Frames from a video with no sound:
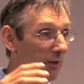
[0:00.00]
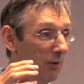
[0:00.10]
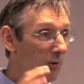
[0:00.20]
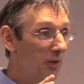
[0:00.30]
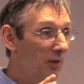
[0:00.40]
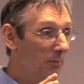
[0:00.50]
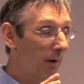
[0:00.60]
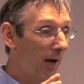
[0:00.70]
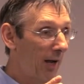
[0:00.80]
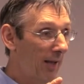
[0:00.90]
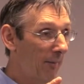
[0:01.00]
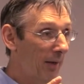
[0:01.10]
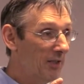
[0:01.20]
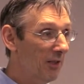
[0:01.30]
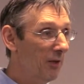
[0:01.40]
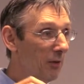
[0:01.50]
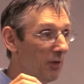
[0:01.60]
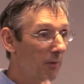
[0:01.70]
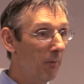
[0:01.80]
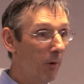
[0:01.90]
who's the spy, the ambassador, who's
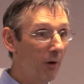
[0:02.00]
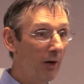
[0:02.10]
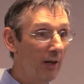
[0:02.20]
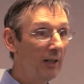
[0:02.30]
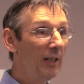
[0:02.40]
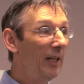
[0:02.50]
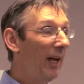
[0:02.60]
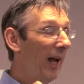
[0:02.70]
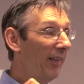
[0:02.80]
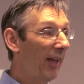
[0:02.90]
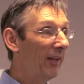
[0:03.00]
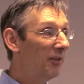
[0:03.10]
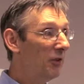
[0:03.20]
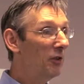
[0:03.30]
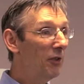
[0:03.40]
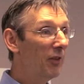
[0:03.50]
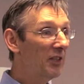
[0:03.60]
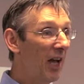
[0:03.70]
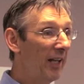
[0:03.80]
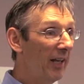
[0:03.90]
the reporter, and then as soon as you've
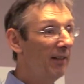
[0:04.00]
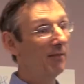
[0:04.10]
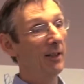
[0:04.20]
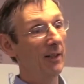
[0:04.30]
decided,